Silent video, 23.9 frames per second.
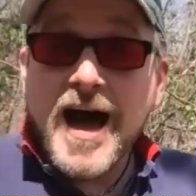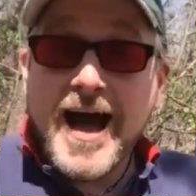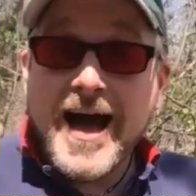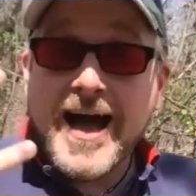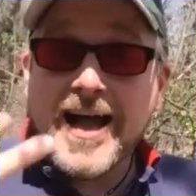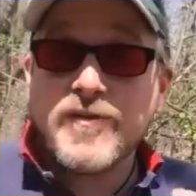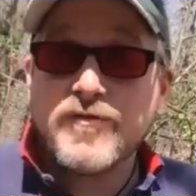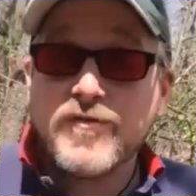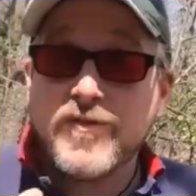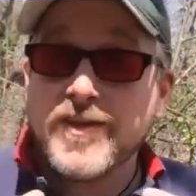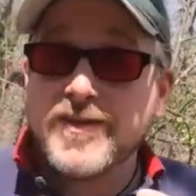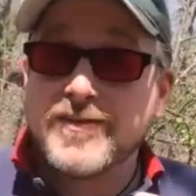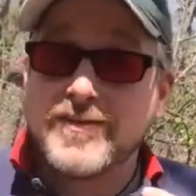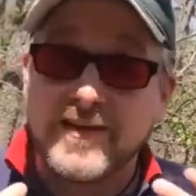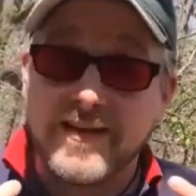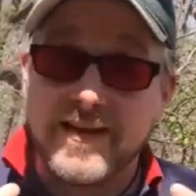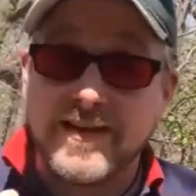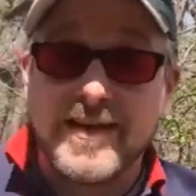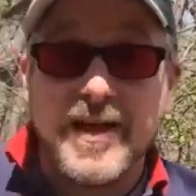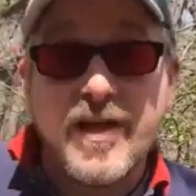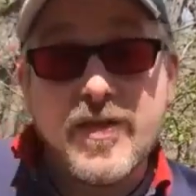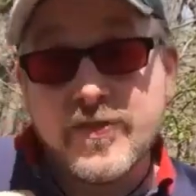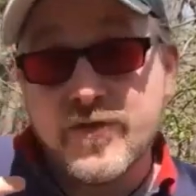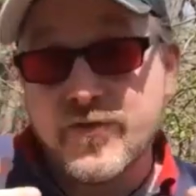I
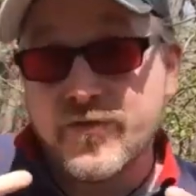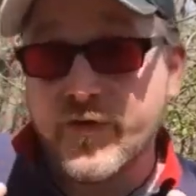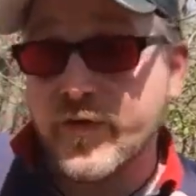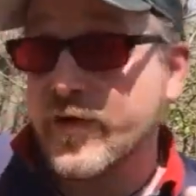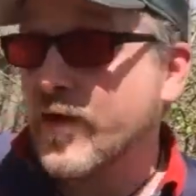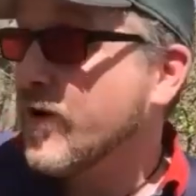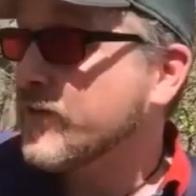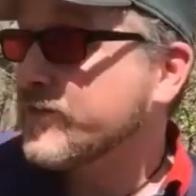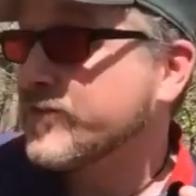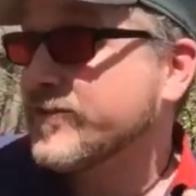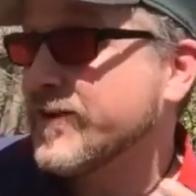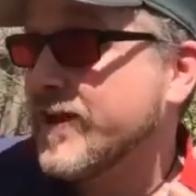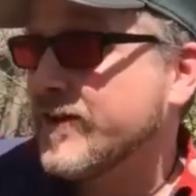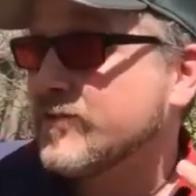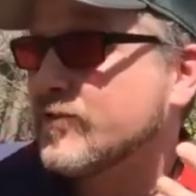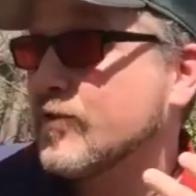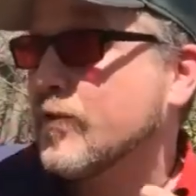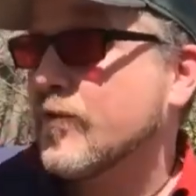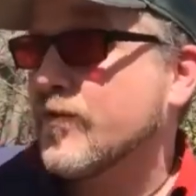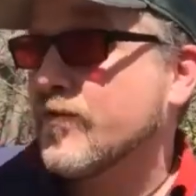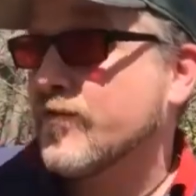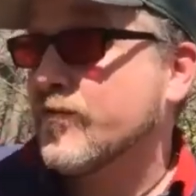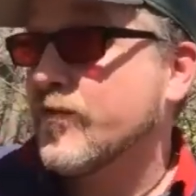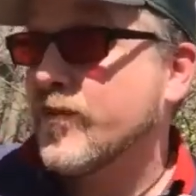visit the Fernald State
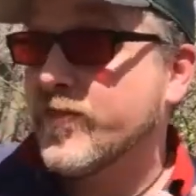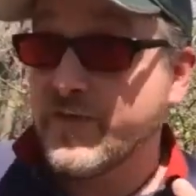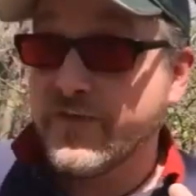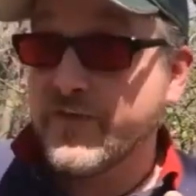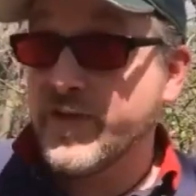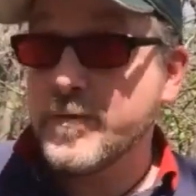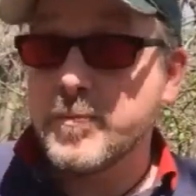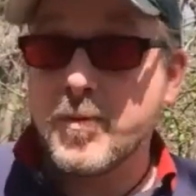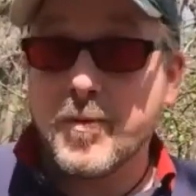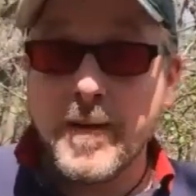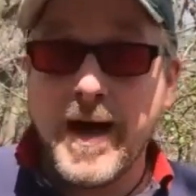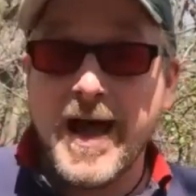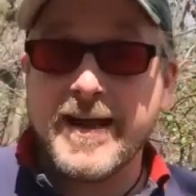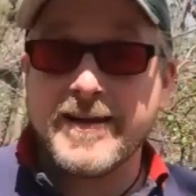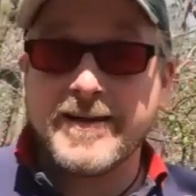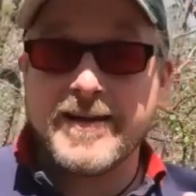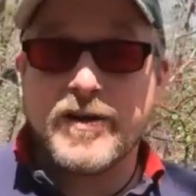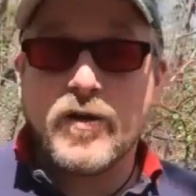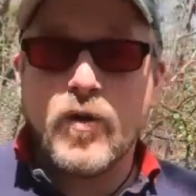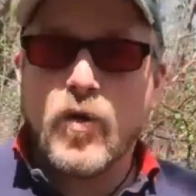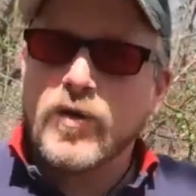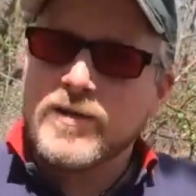School for the feeble-minded,